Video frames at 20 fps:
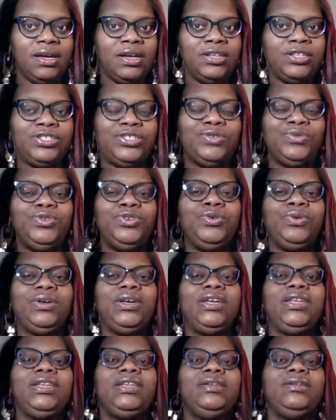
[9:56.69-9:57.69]
so you
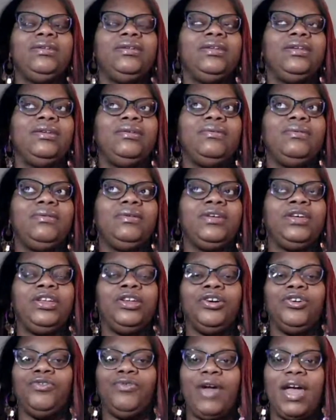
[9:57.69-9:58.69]
can get
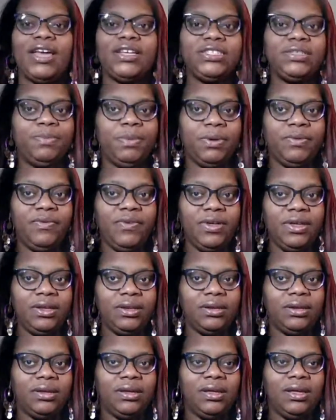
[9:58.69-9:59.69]
a grasp of it
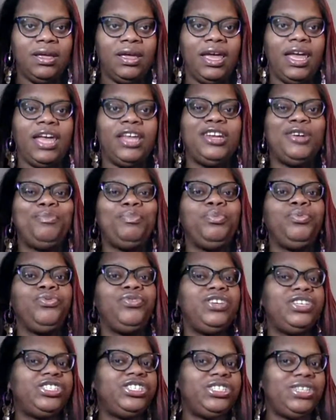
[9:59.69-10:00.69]
and
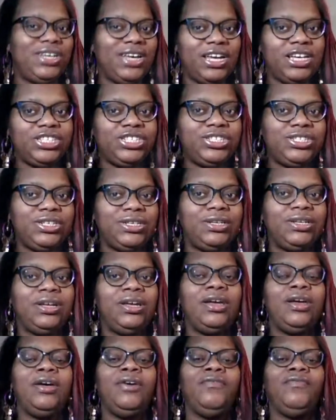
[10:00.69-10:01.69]
appreciation
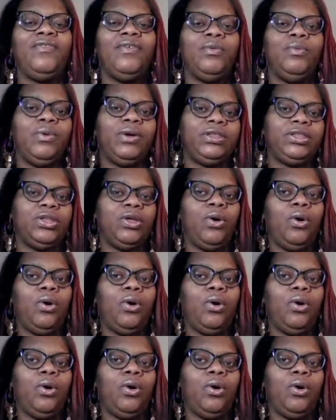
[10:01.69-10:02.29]
for what the